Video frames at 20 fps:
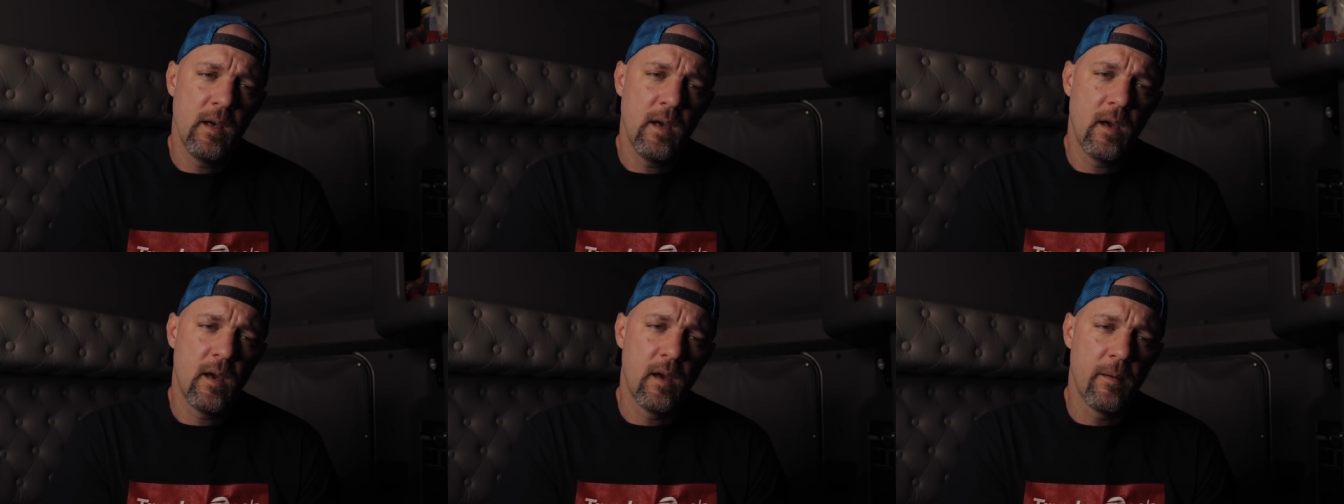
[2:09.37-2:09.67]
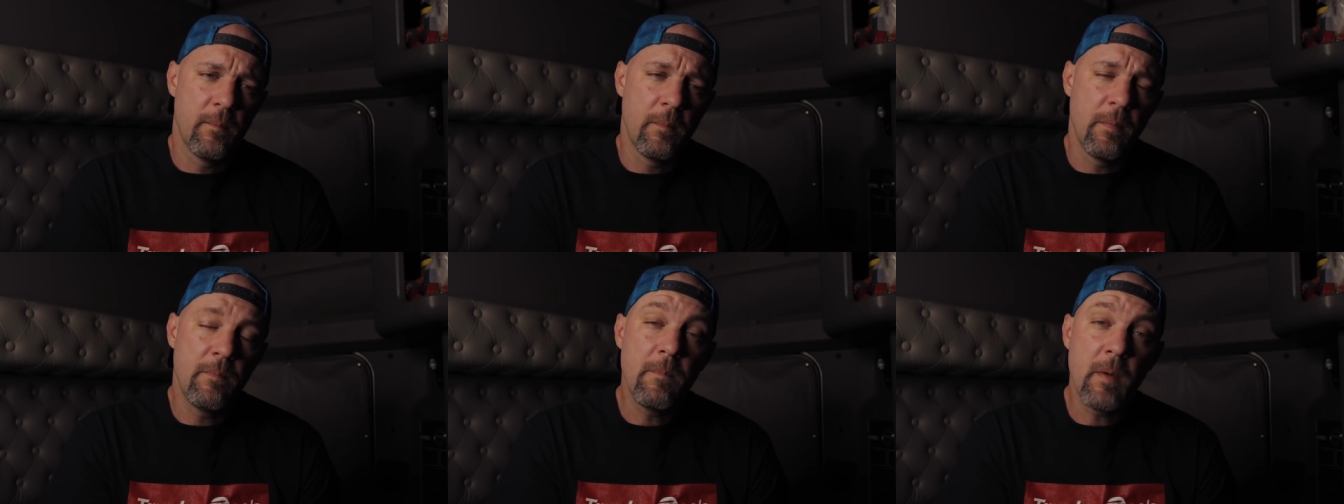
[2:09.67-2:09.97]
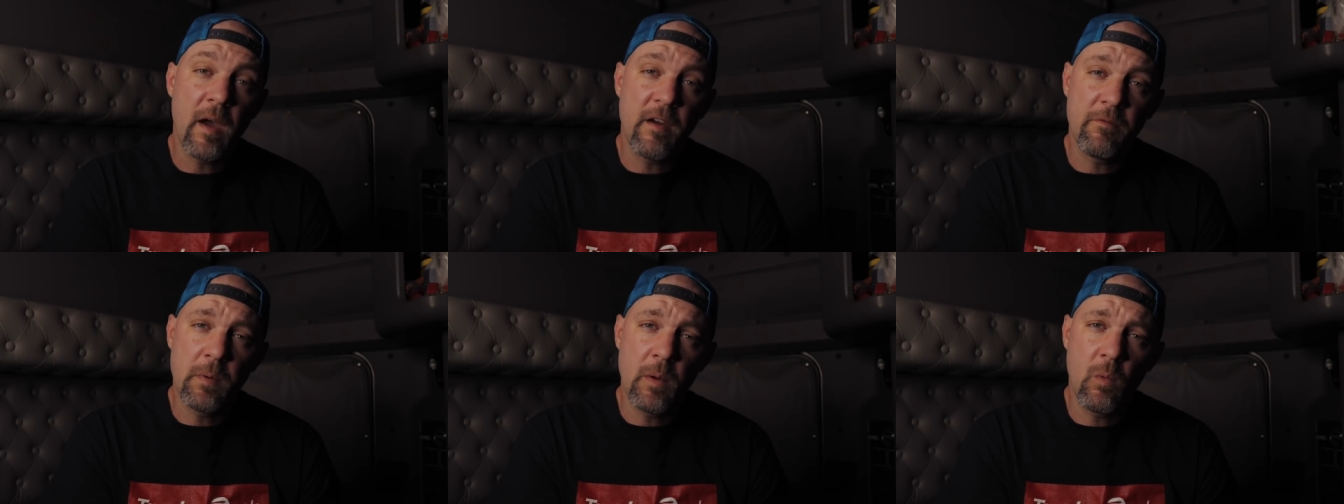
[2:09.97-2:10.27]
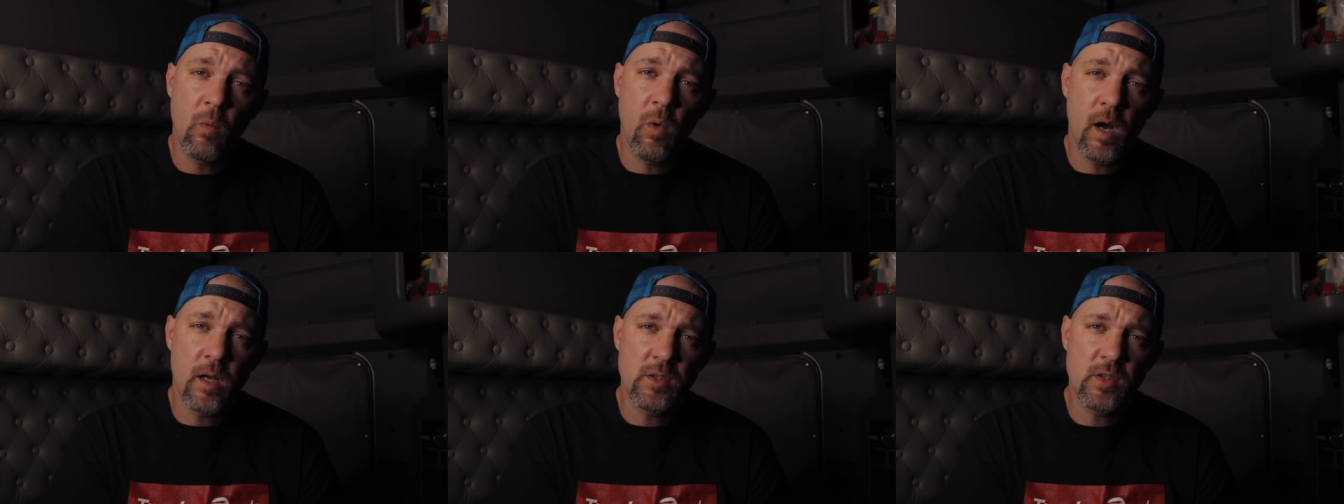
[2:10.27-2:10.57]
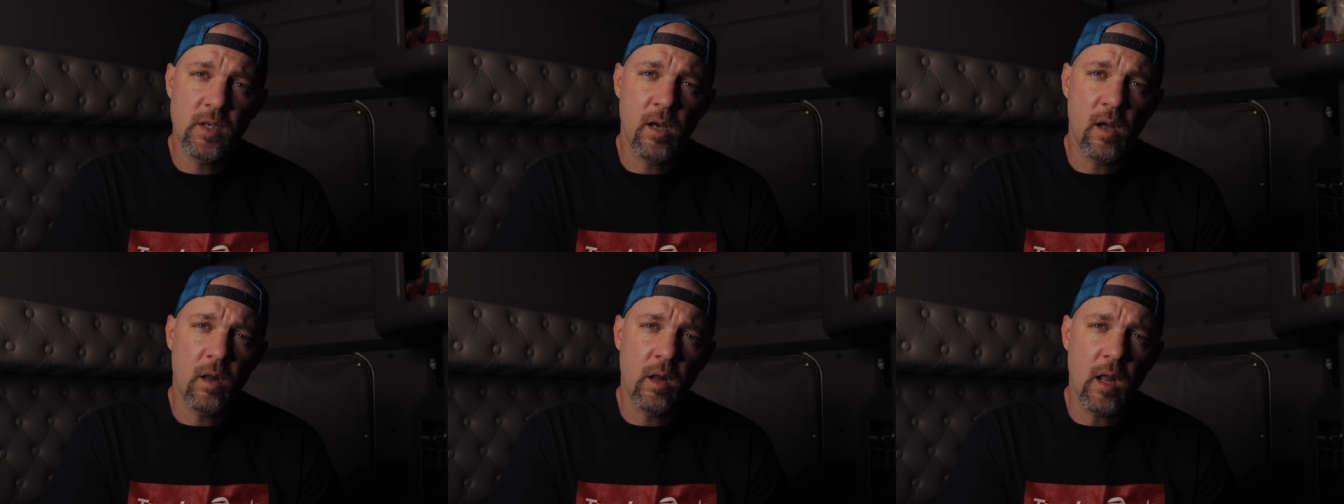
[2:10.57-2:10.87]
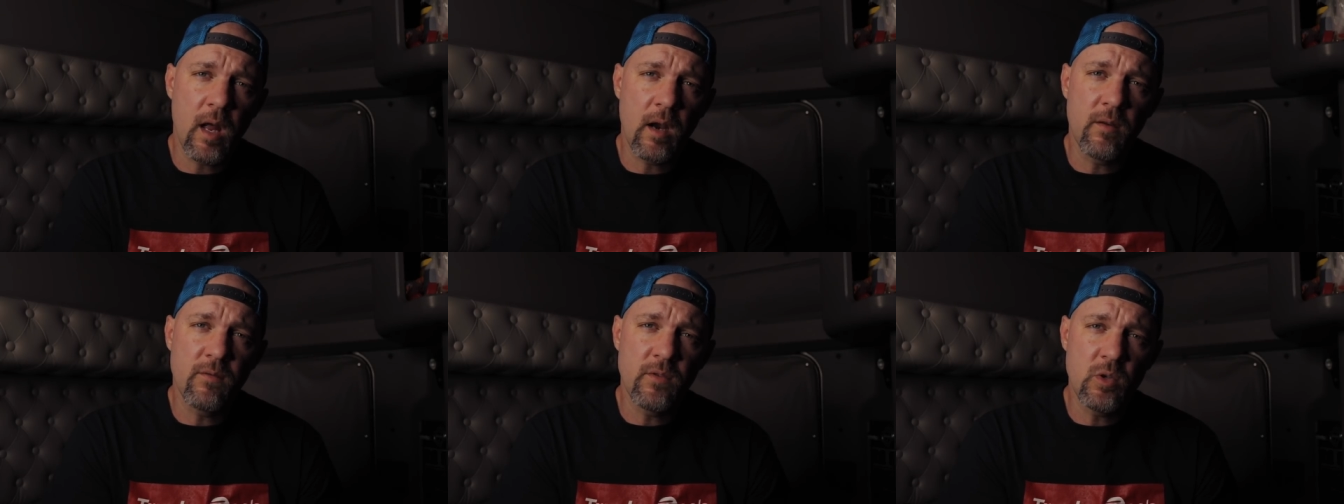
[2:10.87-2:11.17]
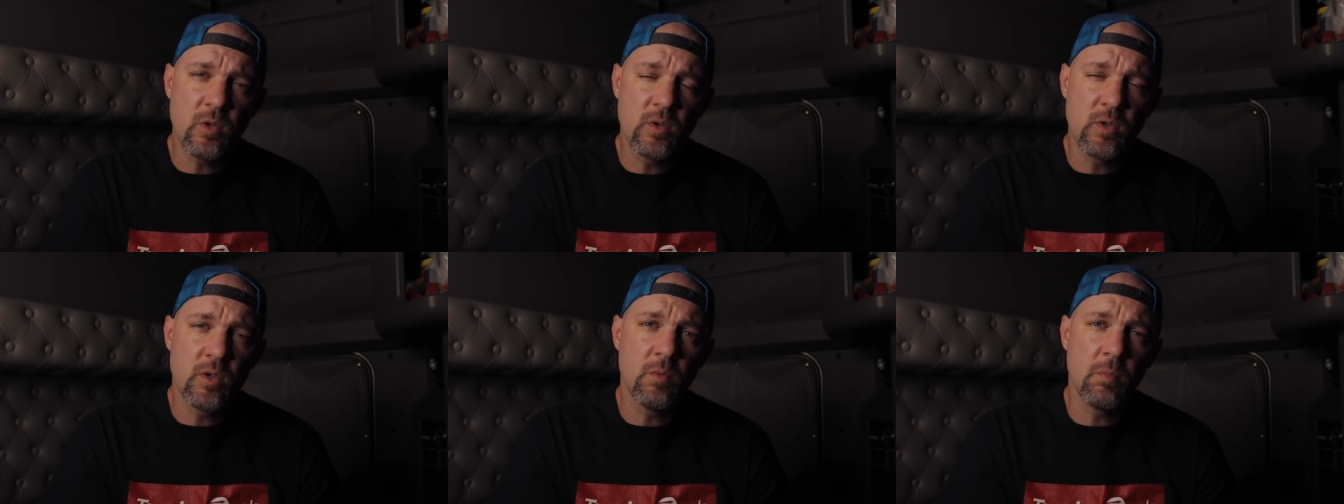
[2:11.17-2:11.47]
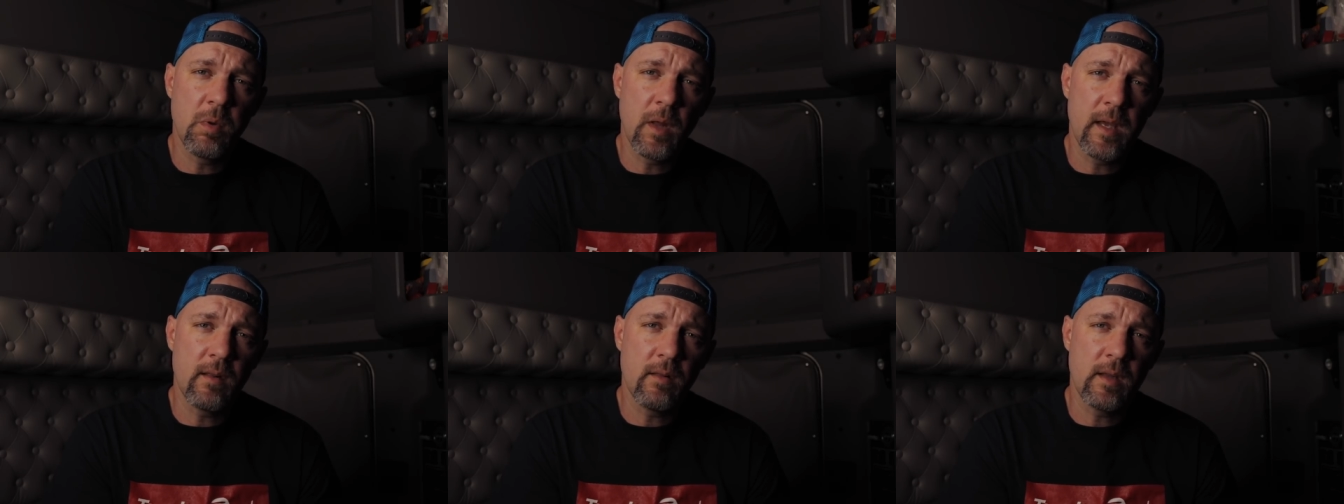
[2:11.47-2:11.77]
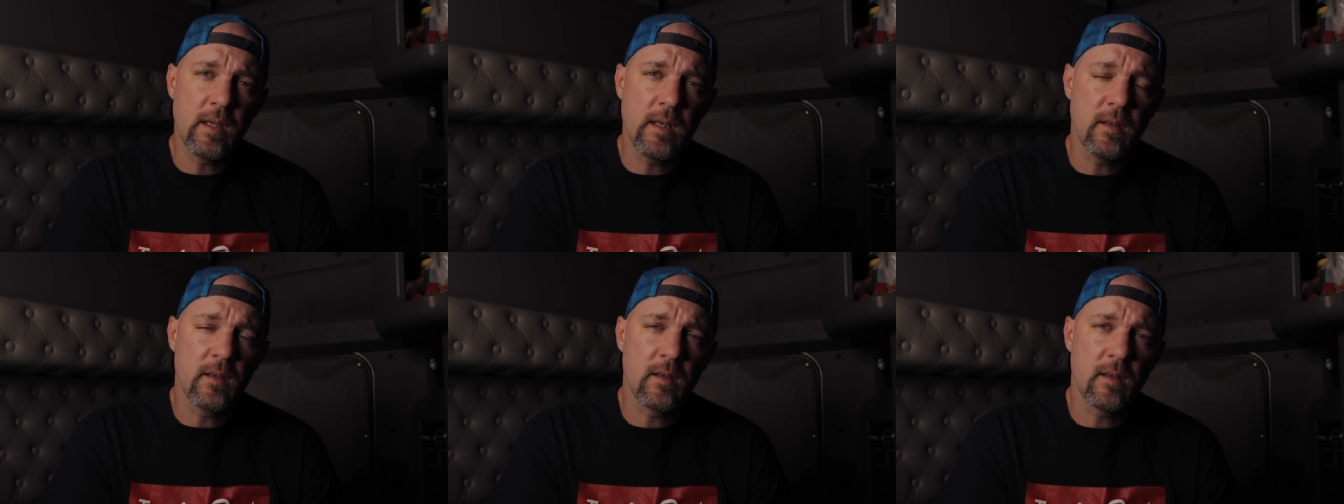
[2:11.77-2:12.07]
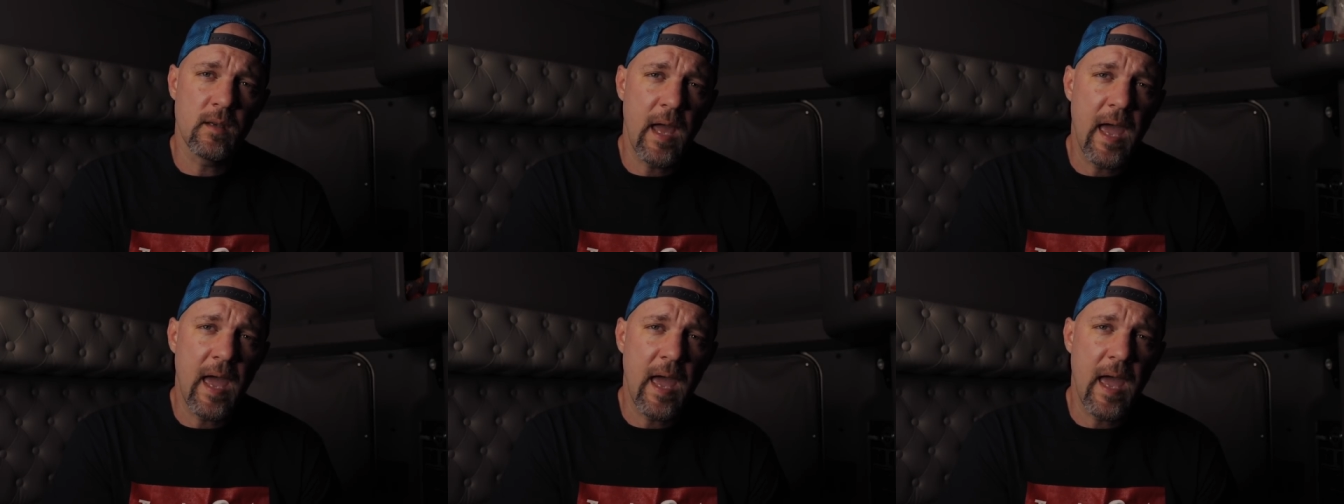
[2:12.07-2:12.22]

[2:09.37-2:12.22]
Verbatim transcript: uh, I've been watching a lot of YouTube lately,